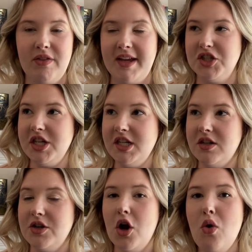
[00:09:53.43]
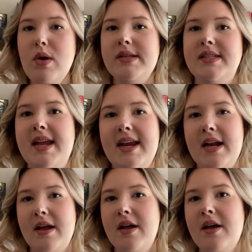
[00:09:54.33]
Like she no
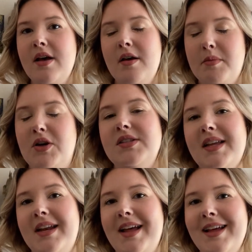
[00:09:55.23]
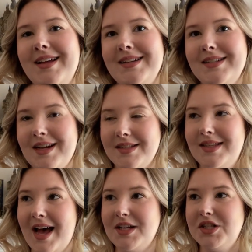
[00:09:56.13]
sane person
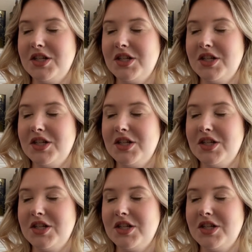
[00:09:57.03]
does that.